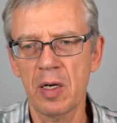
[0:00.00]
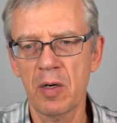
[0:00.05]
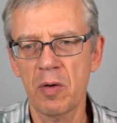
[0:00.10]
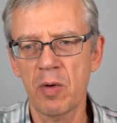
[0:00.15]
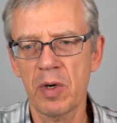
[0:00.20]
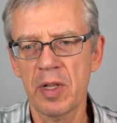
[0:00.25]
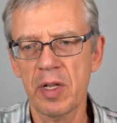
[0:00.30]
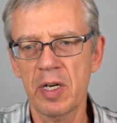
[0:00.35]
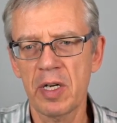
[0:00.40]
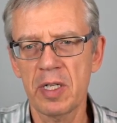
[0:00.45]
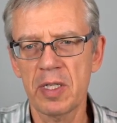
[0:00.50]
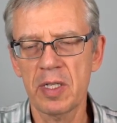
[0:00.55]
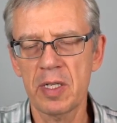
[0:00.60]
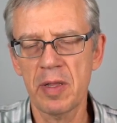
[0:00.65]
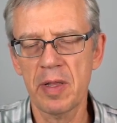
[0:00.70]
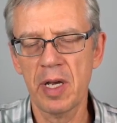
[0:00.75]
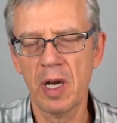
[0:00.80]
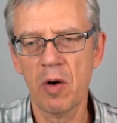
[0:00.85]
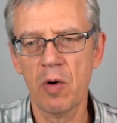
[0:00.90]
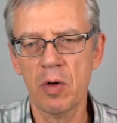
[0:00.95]
whether it's
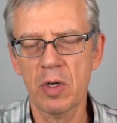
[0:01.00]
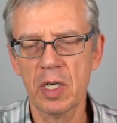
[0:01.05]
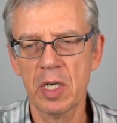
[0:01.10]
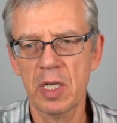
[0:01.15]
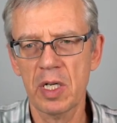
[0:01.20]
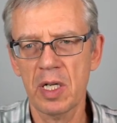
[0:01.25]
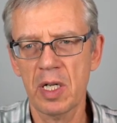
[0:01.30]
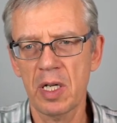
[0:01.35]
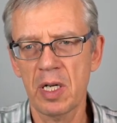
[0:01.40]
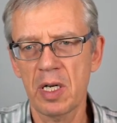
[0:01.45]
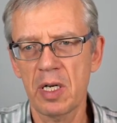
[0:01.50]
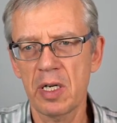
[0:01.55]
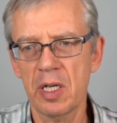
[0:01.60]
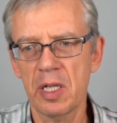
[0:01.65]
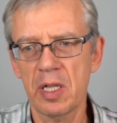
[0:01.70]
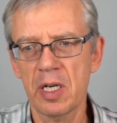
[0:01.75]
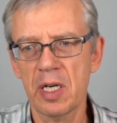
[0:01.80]
in the hotel, in